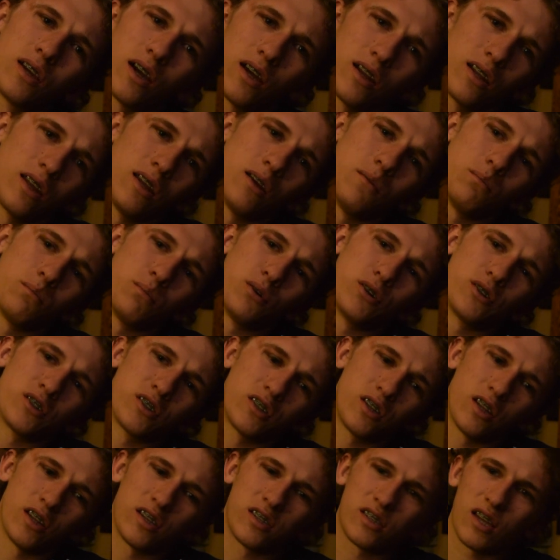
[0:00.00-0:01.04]
kind of get pushed
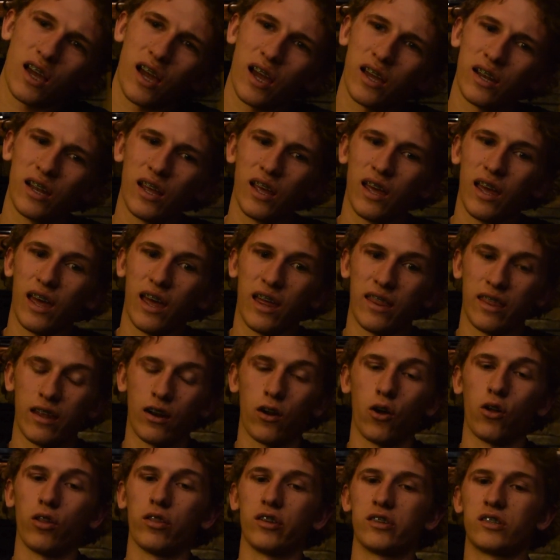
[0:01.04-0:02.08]
to the side, and then
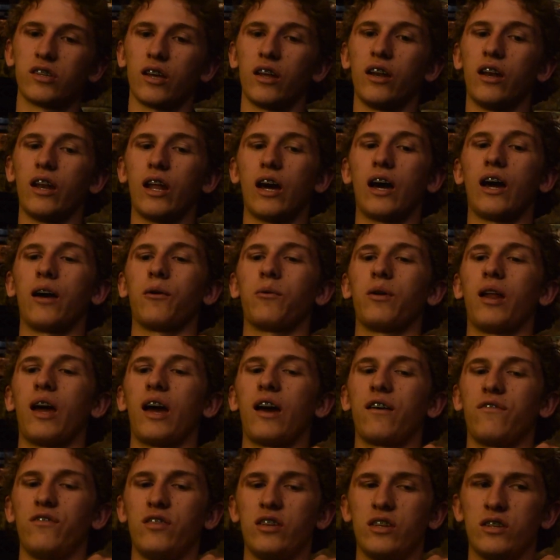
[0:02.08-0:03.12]
all of a sudden I would
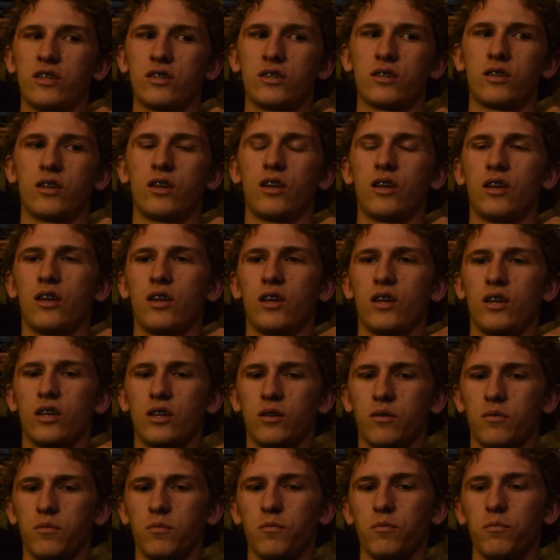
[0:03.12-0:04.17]
have this
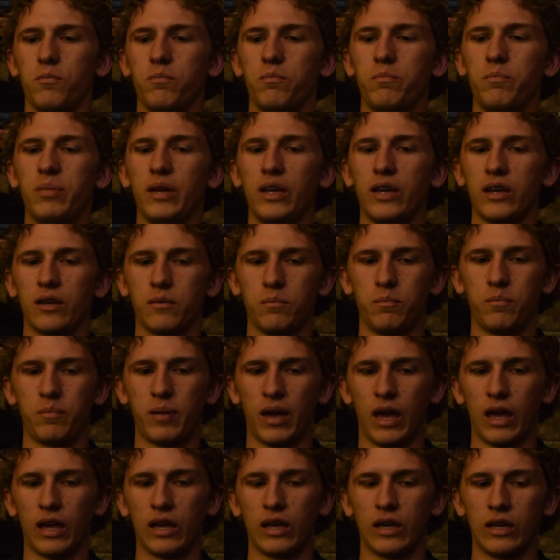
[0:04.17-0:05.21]
big
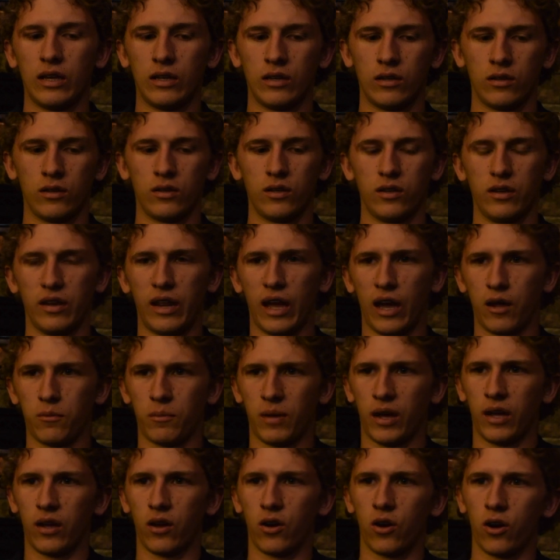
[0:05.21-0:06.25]
pain down
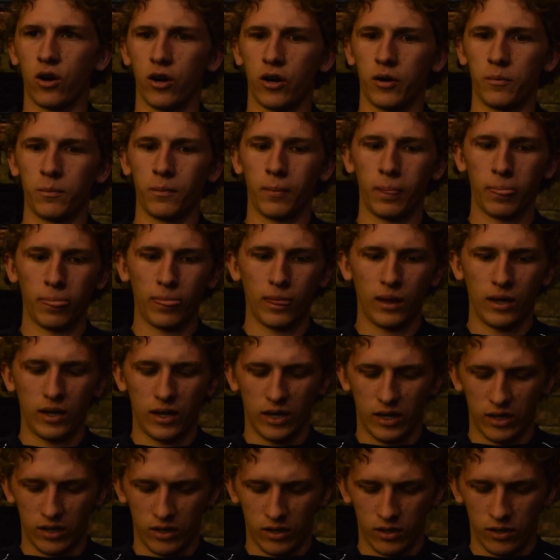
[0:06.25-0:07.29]
my arm,
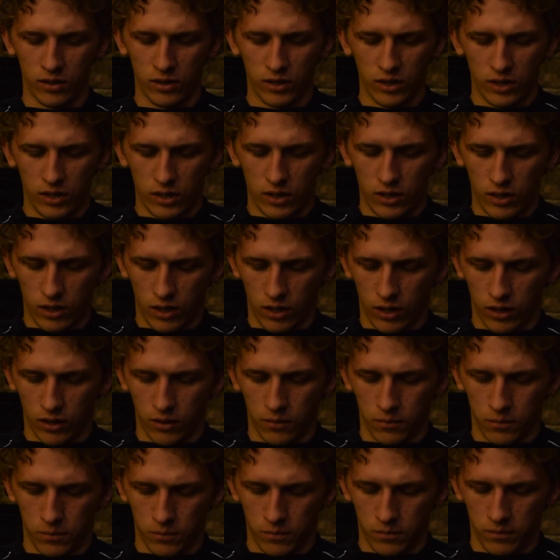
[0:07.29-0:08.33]
and
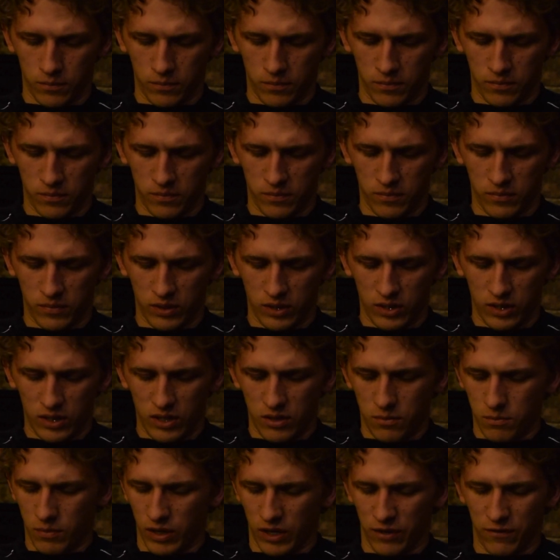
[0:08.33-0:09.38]

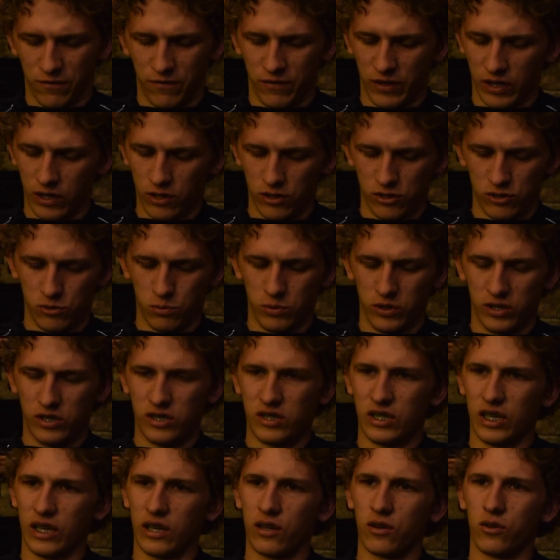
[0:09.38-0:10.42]
my fingers would
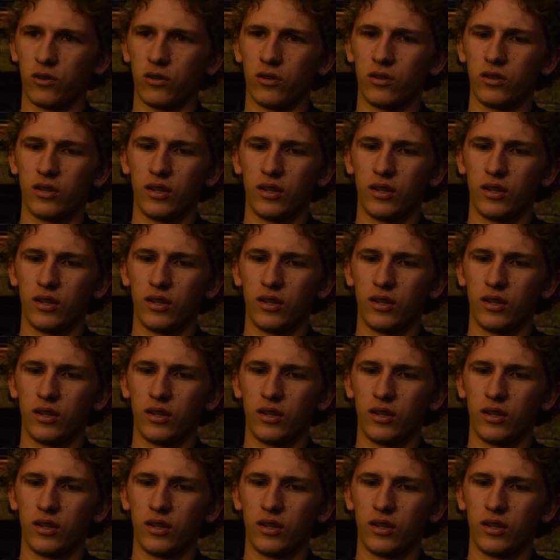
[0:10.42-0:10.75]
tingle,